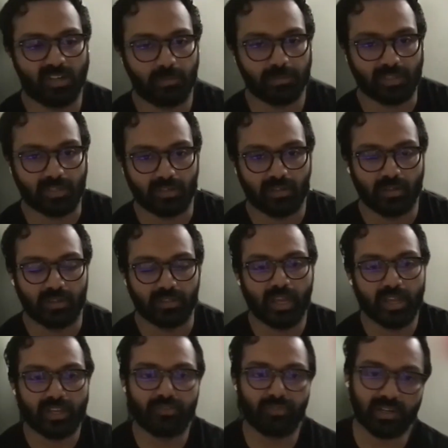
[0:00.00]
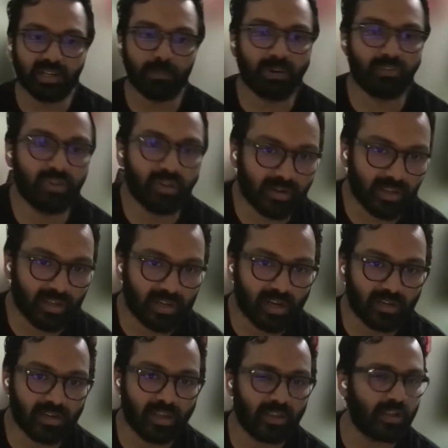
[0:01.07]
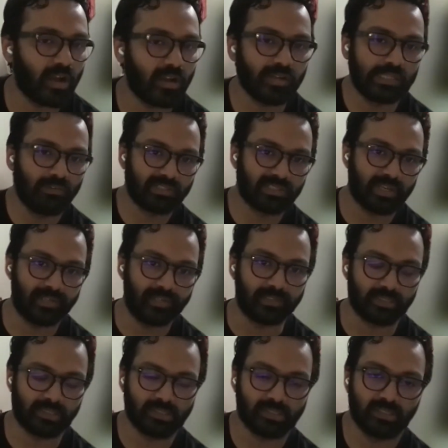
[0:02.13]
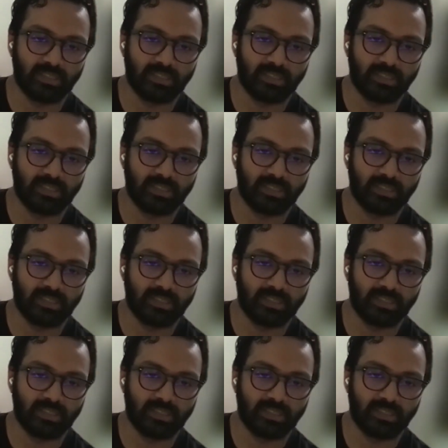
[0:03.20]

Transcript: 100%. Yeah, in fact, I prefer it. I can't deal with silence.